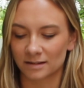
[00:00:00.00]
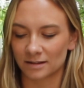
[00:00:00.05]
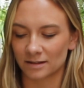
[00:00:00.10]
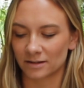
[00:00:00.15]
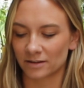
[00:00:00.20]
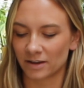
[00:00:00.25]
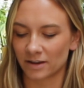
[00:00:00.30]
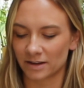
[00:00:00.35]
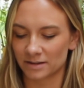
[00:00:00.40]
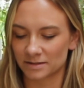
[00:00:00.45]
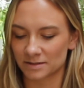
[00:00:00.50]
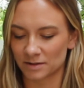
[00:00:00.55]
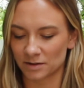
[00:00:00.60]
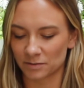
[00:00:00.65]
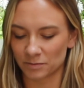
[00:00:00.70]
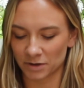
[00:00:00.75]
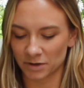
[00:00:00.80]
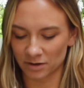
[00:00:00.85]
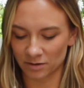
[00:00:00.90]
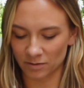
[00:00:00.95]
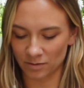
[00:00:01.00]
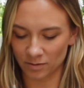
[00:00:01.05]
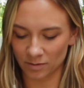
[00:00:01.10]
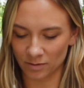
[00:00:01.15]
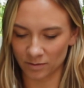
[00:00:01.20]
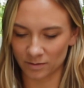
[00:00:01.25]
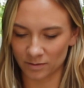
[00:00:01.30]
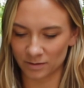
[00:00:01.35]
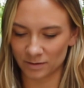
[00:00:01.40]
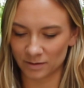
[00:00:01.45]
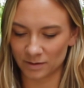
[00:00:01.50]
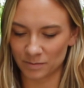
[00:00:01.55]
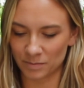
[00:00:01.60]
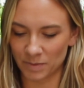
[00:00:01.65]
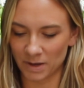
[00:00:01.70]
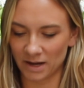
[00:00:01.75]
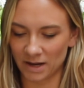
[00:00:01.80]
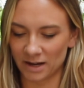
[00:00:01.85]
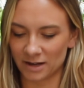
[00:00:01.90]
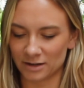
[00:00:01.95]
Okay, so now we're going to hold the
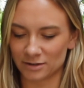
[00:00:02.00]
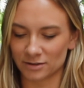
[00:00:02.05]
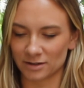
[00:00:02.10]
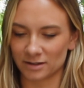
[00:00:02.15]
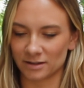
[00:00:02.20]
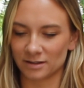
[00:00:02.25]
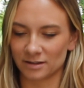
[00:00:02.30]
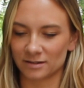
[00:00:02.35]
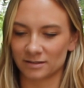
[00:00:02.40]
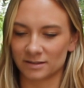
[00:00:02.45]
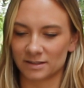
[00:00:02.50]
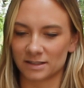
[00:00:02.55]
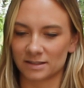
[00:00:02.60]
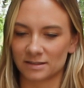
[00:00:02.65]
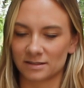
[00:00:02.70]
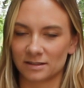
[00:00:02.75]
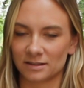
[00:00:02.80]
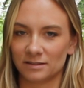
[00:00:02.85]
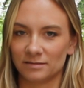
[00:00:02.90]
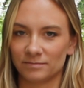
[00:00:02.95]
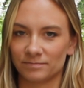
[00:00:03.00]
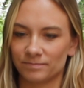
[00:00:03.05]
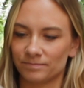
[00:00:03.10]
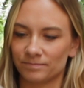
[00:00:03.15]
page a little distant.